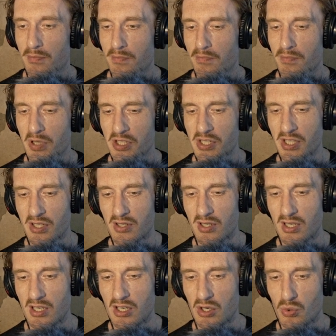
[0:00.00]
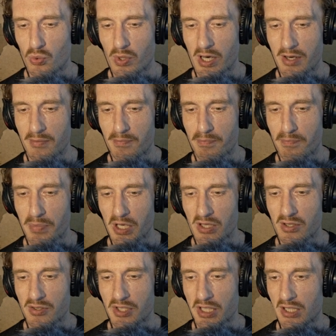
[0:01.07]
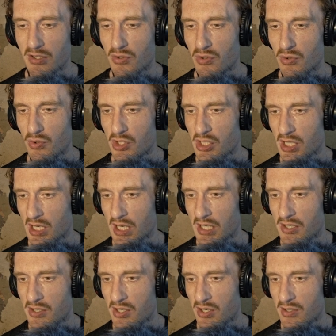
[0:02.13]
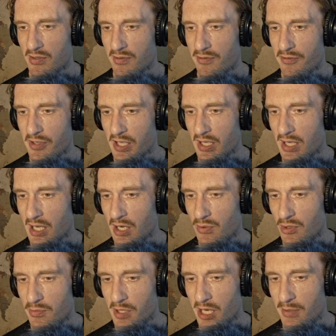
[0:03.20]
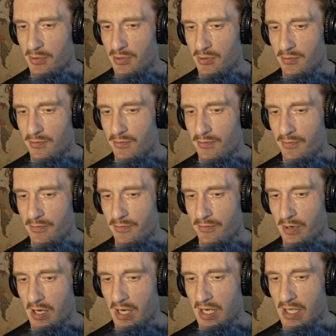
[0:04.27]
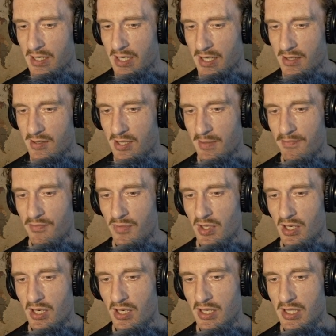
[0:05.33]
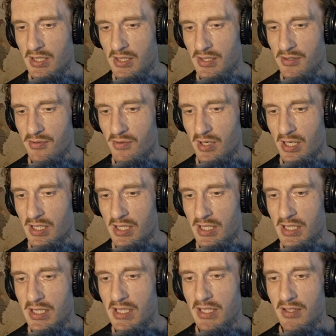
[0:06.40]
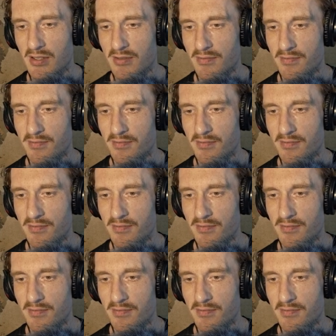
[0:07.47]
In particular, one building which I don't think I will be able to find, except it is right here.